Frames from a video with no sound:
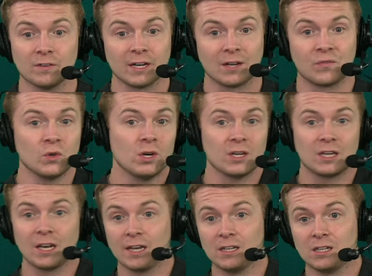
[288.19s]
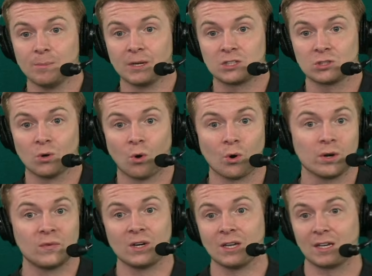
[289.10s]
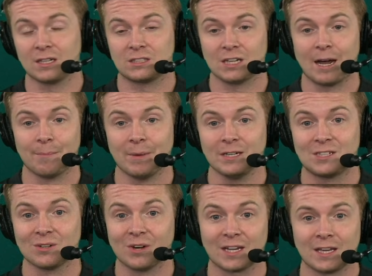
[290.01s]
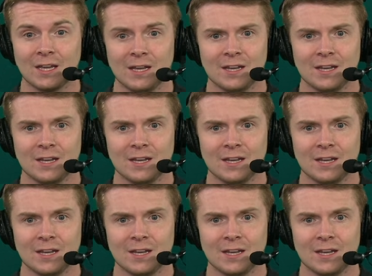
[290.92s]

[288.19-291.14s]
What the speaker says: Like, if you didn't get A.D. Mitchell or if you didn't get John Mechie, like,